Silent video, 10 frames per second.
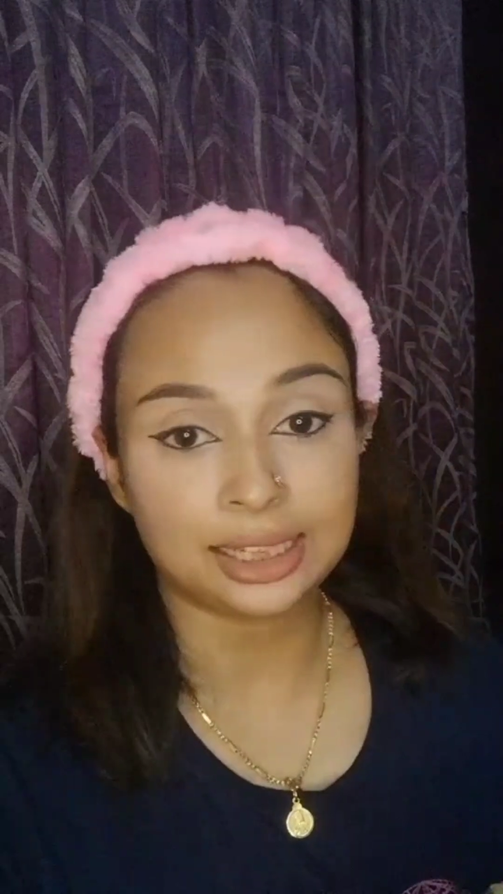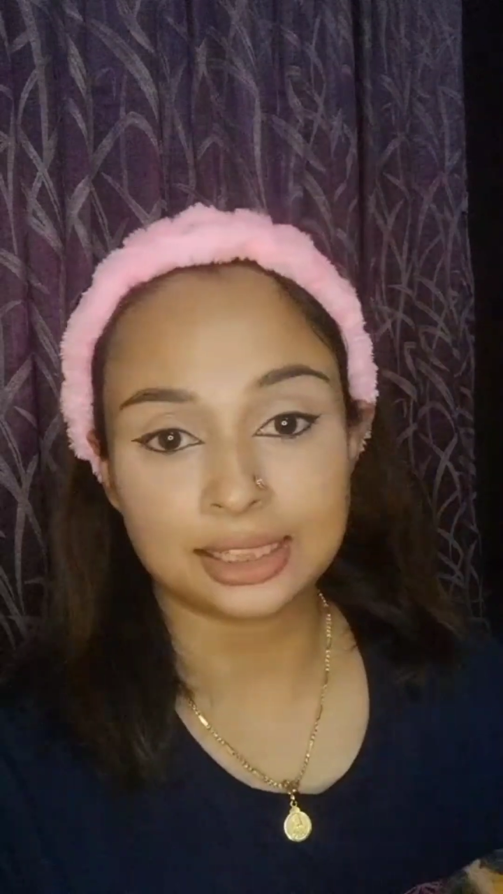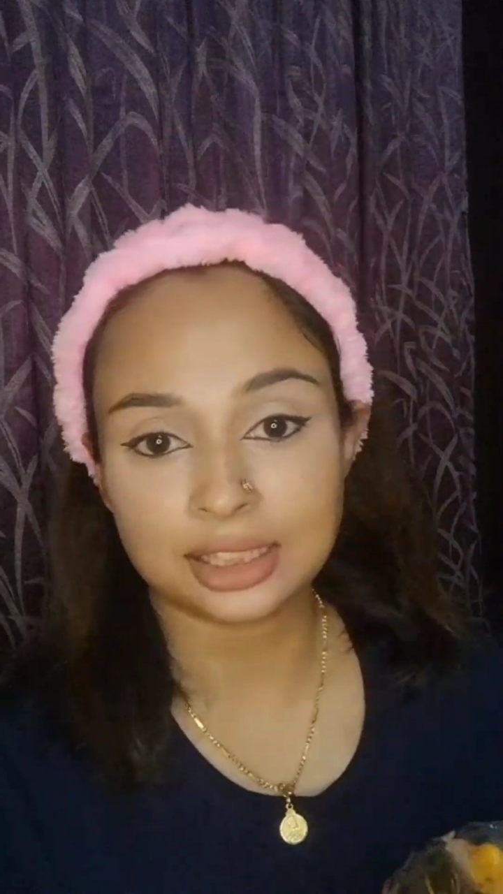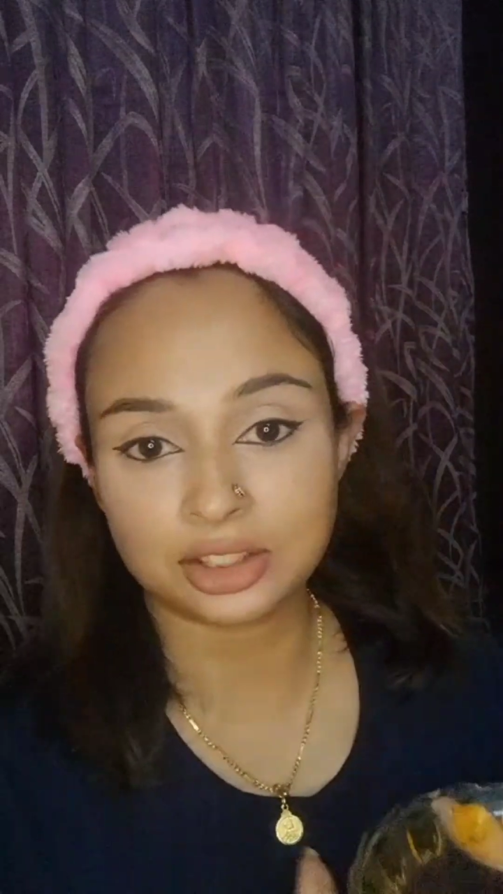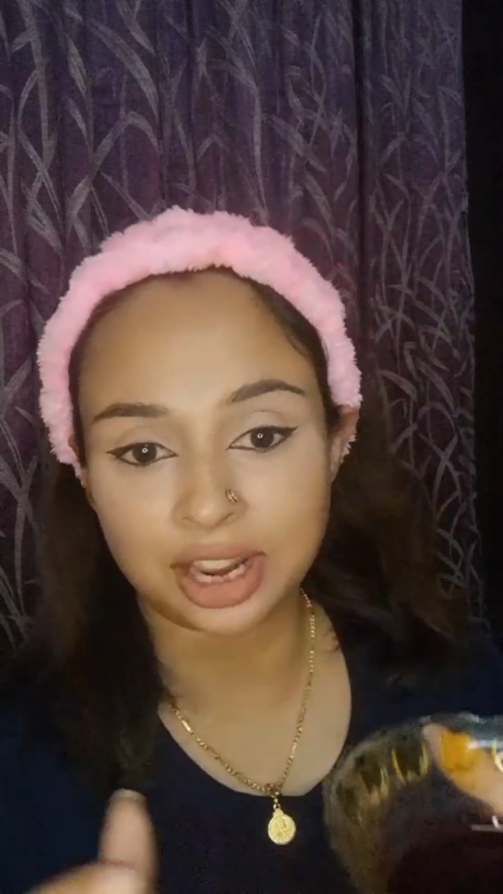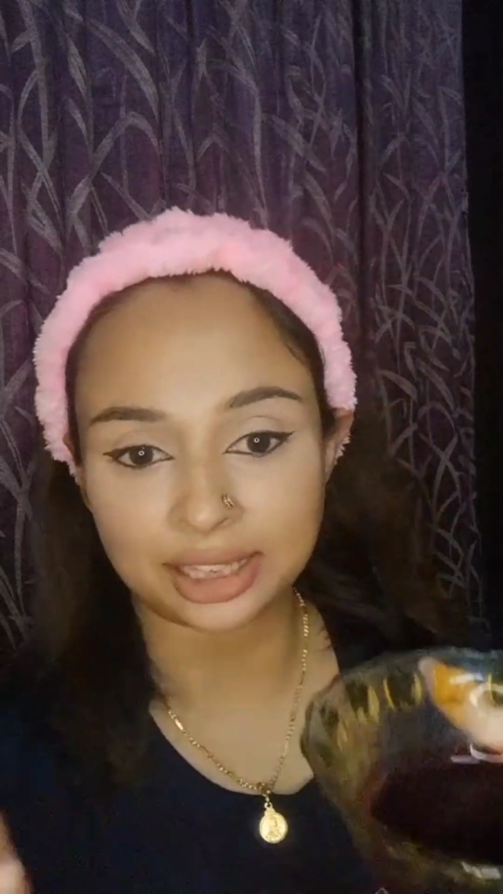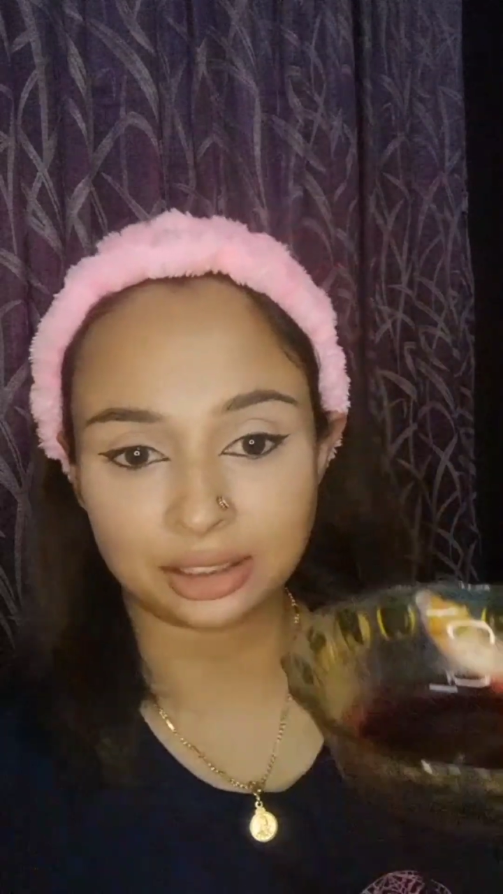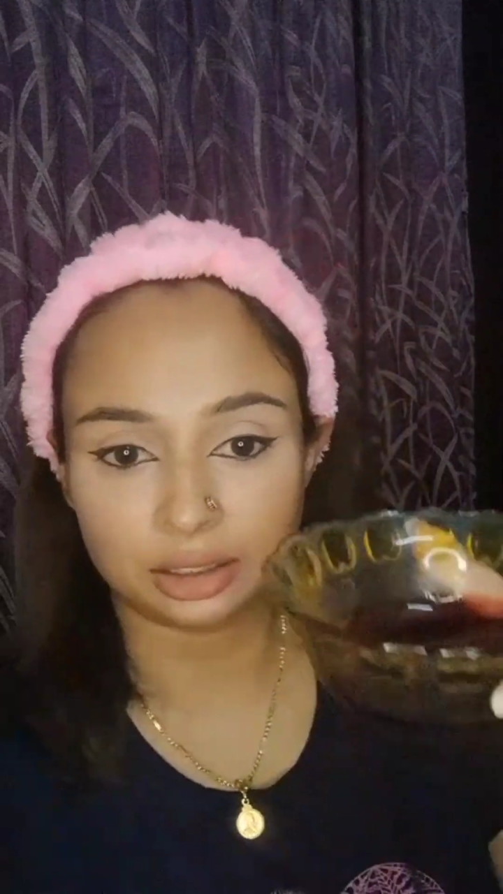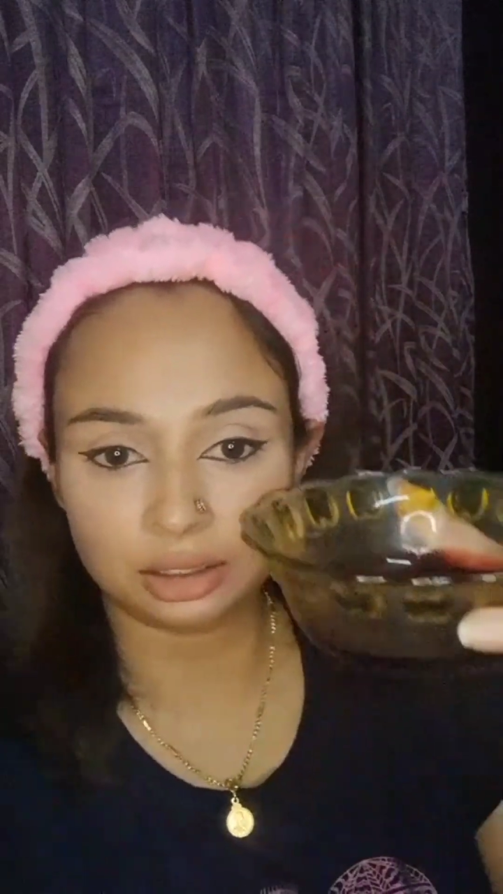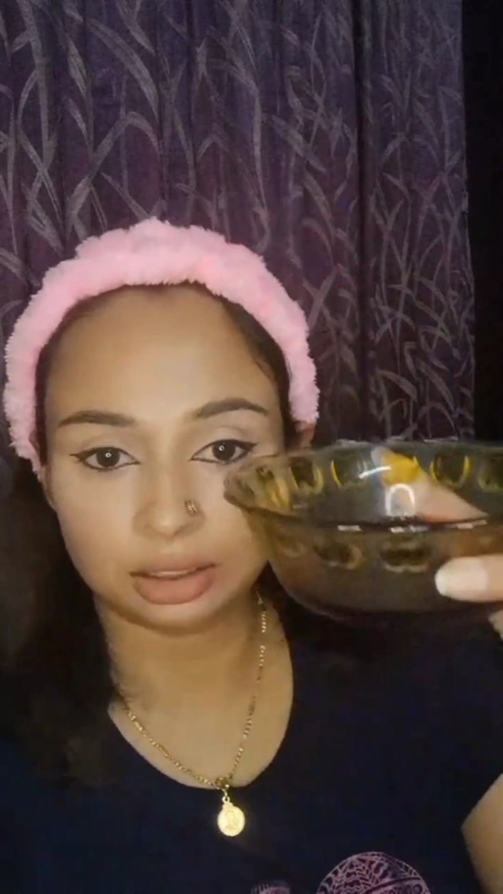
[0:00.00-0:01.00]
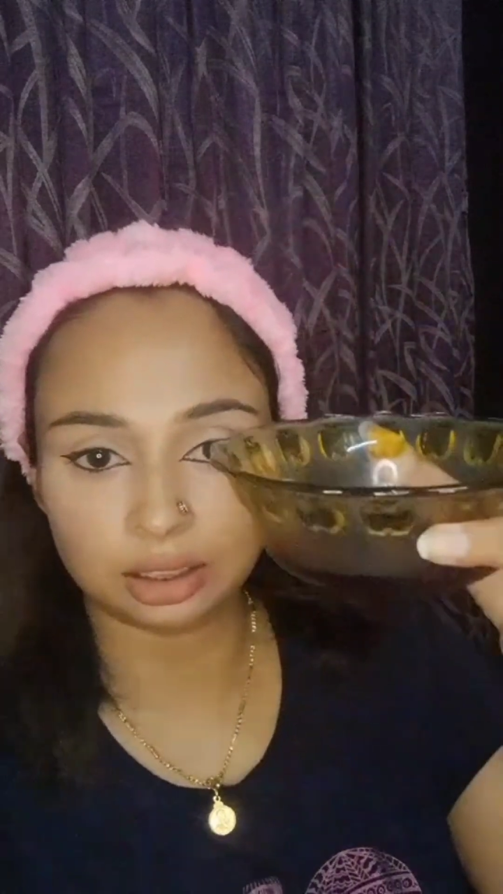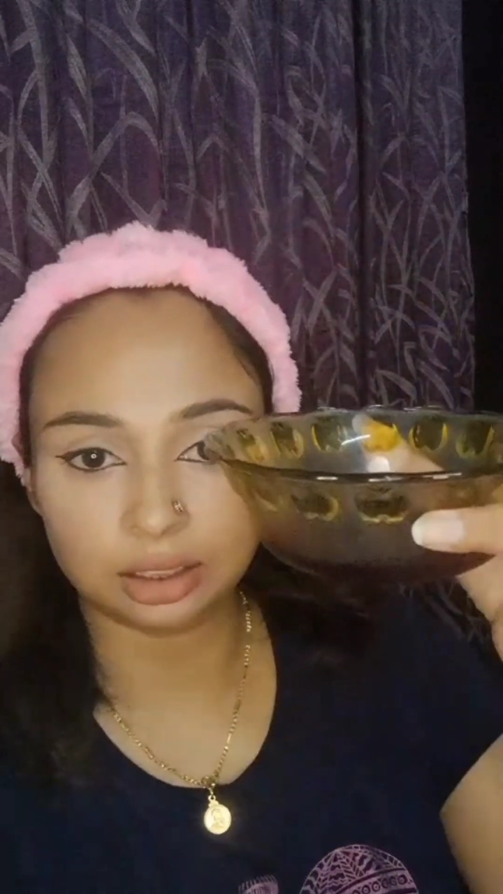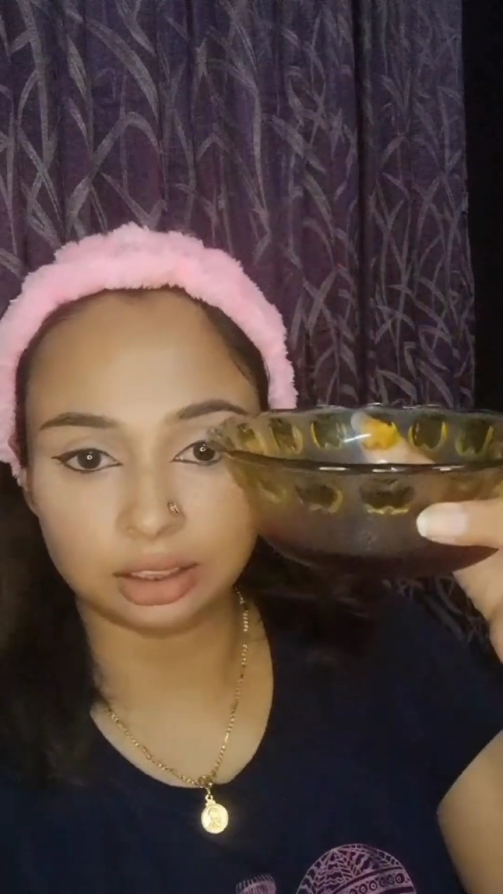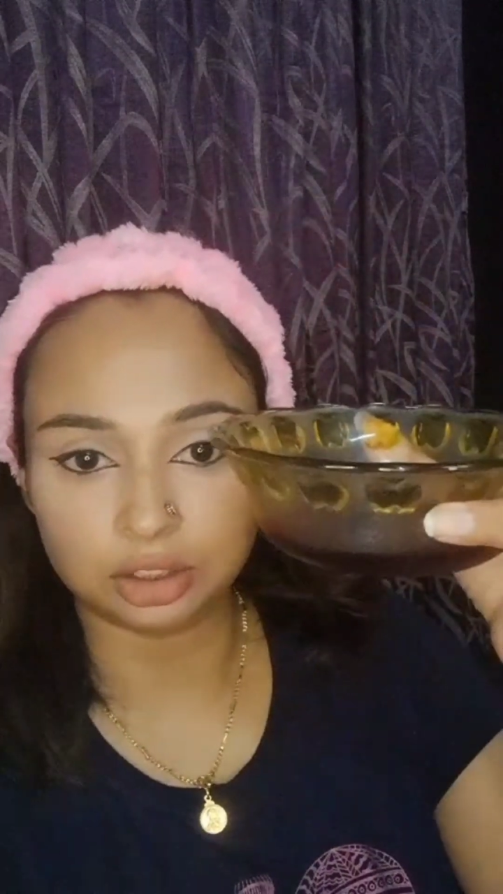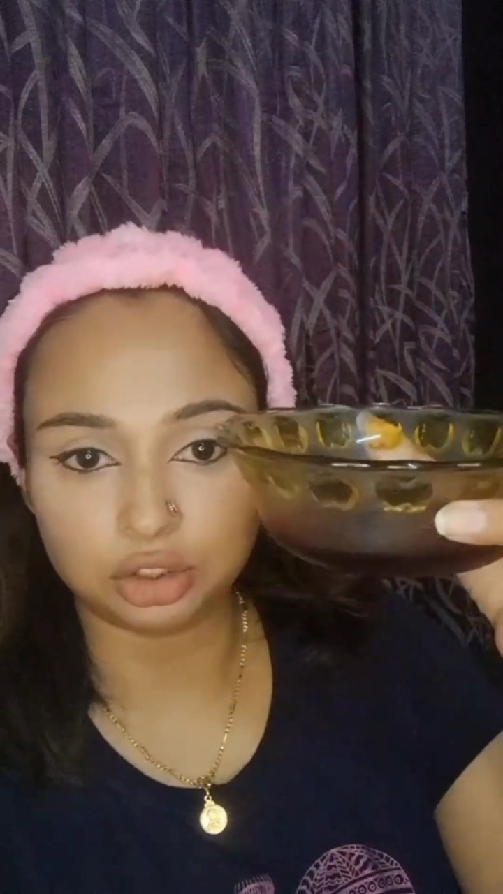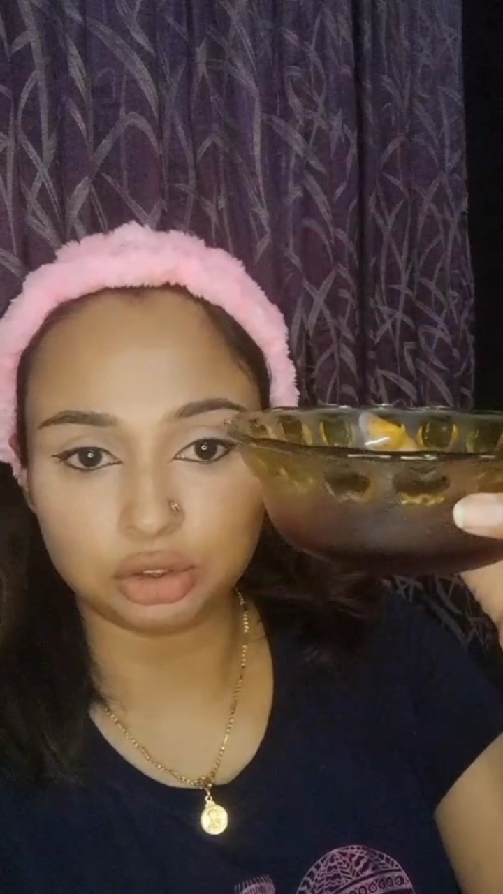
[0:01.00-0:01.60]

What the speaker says: extracted the